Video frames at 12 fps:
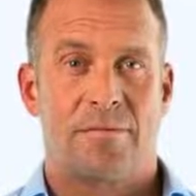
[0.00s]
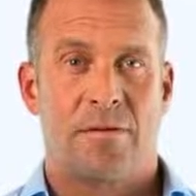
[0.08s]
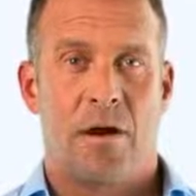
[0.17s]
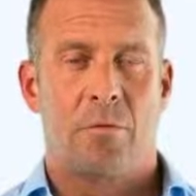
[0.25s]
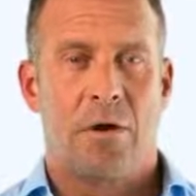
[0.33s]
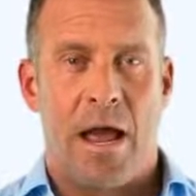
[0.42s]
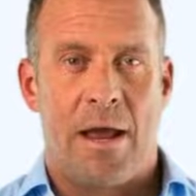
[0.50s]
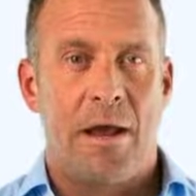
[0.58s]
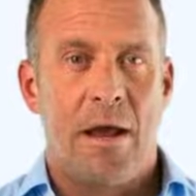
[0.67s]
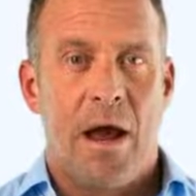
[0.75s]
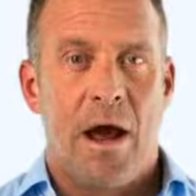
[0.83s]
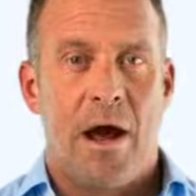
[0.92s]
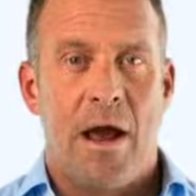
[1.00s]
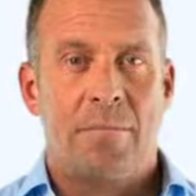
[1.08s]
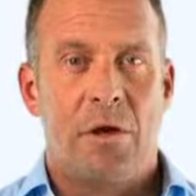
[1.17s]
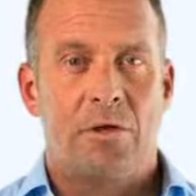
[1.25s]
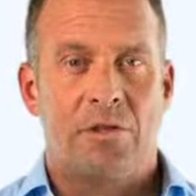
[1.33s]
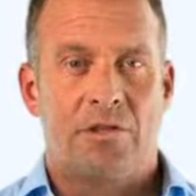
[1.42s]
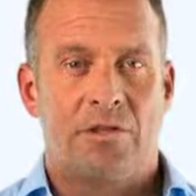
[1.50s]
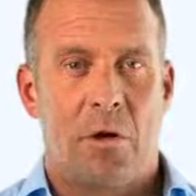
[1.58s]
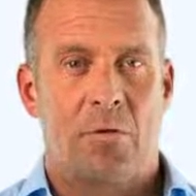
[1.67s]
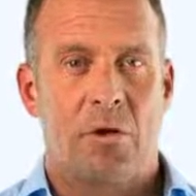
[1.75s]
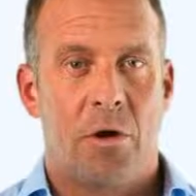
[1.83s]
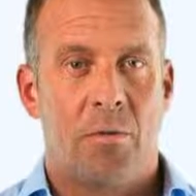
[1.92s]
Okay, I am going to show
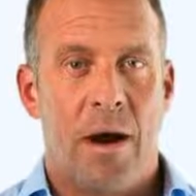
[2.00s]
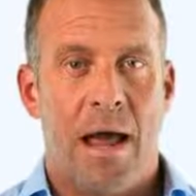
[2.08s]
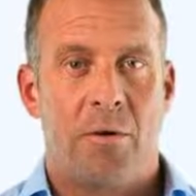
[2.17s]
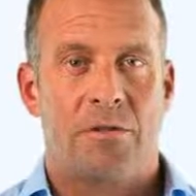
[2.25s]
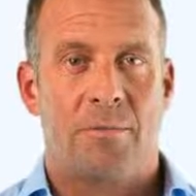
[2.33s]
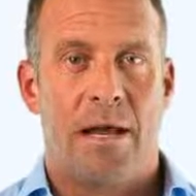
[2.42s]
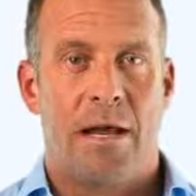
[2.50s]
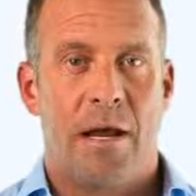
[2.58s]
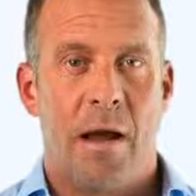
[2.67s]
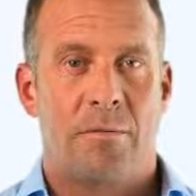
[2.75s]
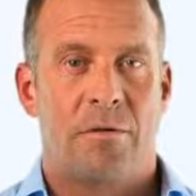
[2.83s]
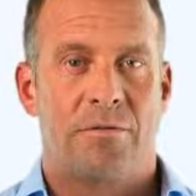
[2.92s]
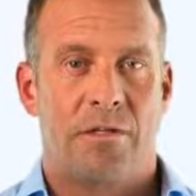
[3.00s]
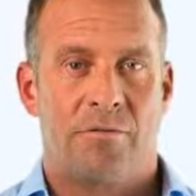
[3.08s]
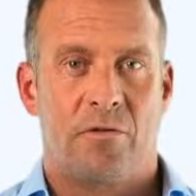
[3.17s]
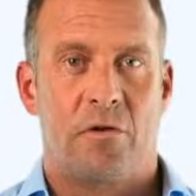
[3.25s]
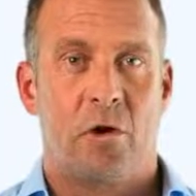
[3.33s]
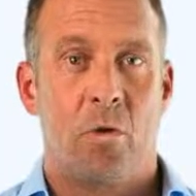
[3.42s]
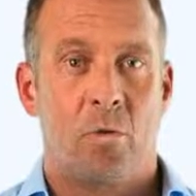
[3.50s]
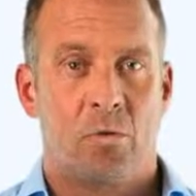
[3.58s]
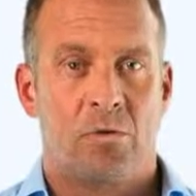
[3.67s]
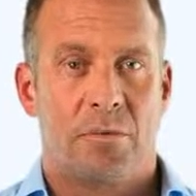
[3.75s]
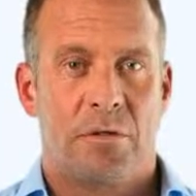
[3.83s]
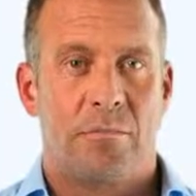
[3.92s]
you how to make a couple of different
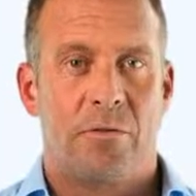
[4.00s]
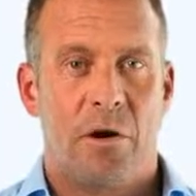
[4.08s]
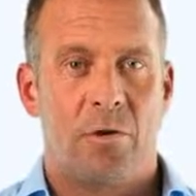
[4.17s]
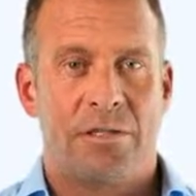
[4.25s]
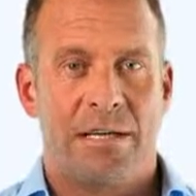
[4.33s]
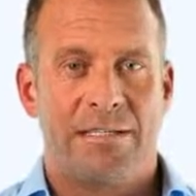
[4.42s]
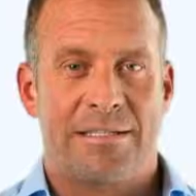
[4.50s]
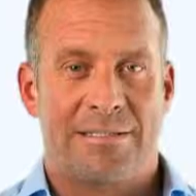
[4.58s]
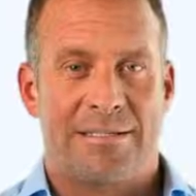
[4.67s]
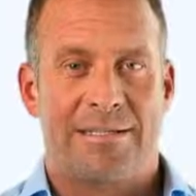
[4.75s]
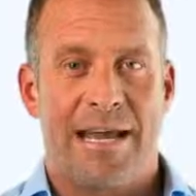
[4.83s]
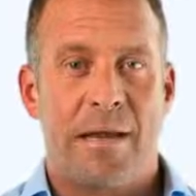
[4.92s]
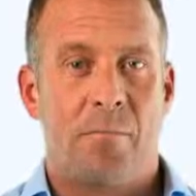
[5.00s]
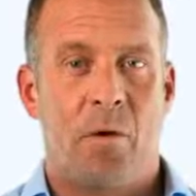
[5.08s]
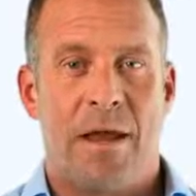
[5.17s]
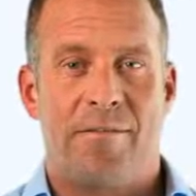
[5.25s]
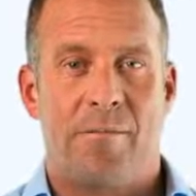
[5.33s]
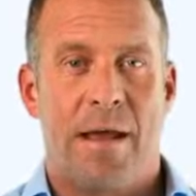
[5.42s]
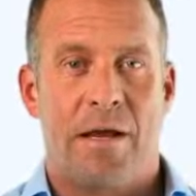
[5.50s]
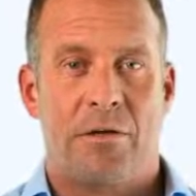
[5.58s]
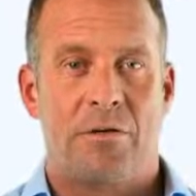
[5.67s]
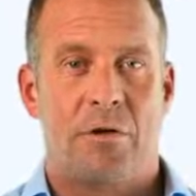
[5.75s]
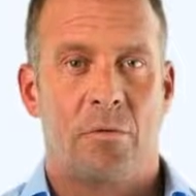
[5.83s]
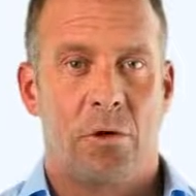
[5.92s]
calls, but the process is the same whatever
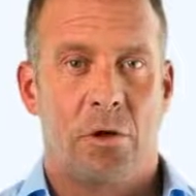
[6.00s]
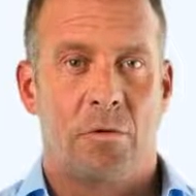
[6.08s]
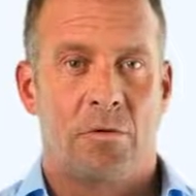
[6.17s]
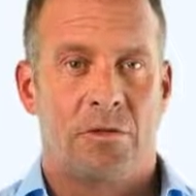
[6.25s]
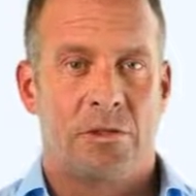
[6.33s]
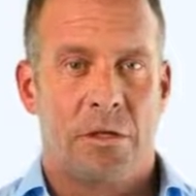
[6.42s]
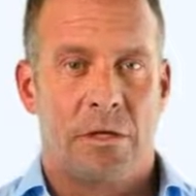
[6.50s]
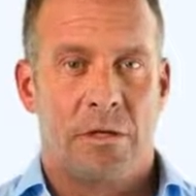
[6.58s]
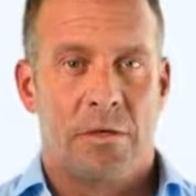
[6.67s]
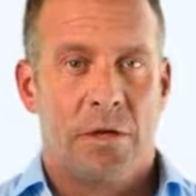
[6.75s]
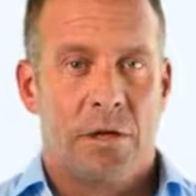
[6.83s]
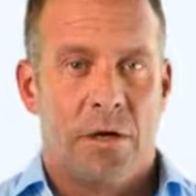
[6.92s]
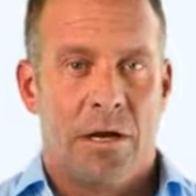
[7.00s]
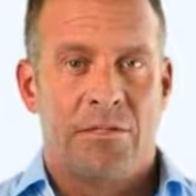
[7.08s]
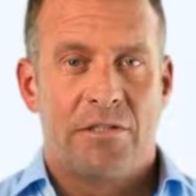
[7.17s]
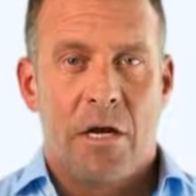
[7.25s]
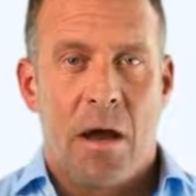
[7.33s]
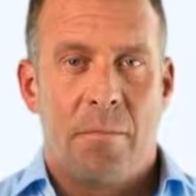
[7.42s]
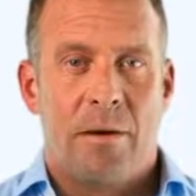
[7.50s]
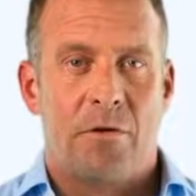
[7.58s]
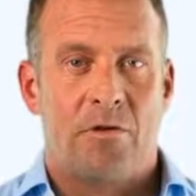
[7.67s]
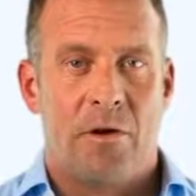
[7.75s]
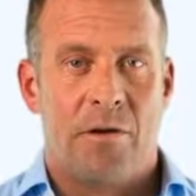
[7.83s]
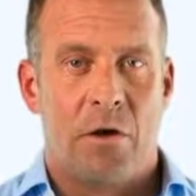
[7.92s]
method you use. Let's start by
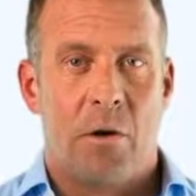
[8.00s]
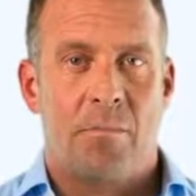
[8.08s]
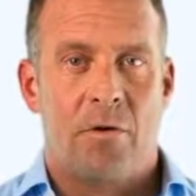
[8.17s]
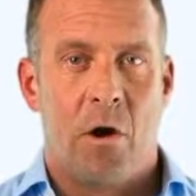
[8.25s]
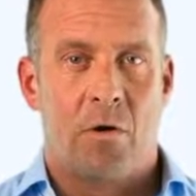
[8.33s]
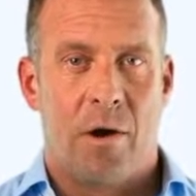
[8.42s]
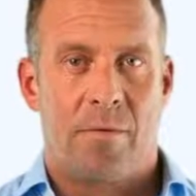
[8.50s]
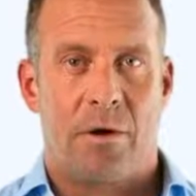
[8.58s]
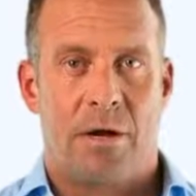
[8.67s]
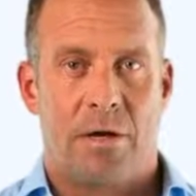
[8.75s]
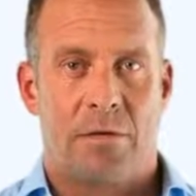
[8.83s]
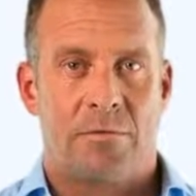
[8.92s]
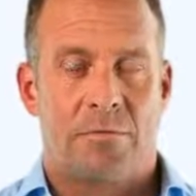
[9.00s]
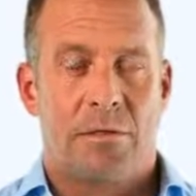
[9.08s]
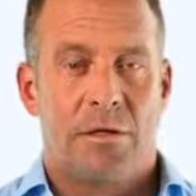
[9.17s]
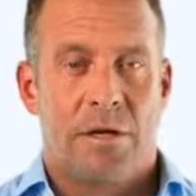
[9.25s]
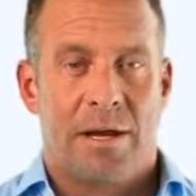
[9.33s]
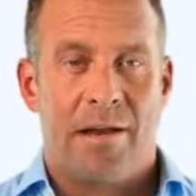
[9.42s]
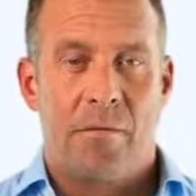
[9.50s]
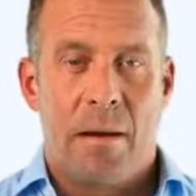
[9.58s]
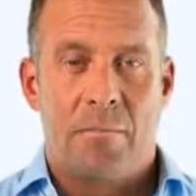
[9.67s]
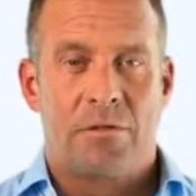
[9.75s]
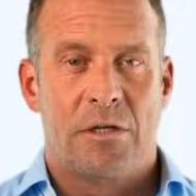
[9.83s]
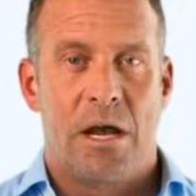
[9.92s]
retrieving a program record. In the
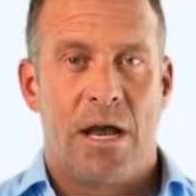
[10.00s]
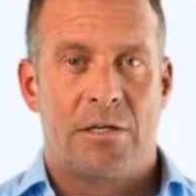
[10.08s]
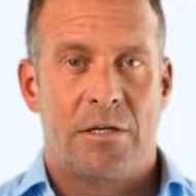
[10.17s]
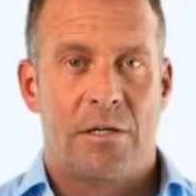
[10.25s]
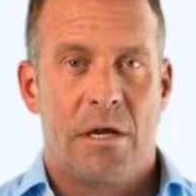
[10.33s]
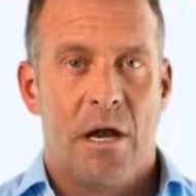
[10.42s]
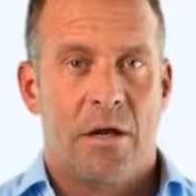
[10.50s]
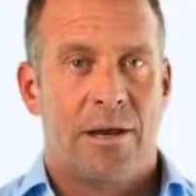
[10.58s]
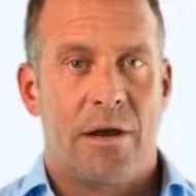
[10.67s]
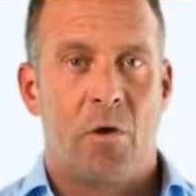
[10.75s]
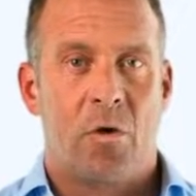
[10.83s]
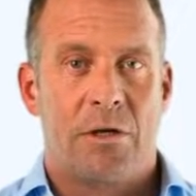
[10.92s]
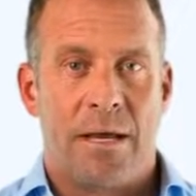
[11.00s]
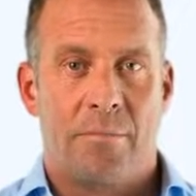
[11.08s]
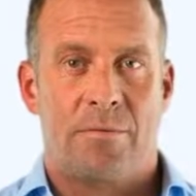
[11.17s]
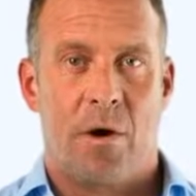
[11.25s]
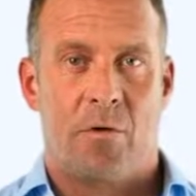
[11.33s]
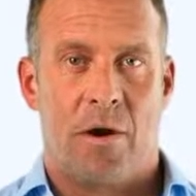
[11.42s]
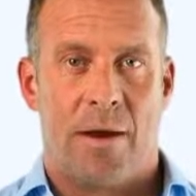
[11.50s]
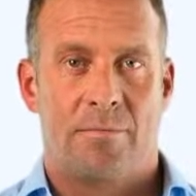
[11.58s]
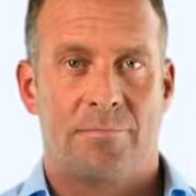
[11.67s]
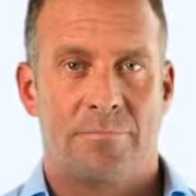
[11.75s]
members collection, click on Get Program.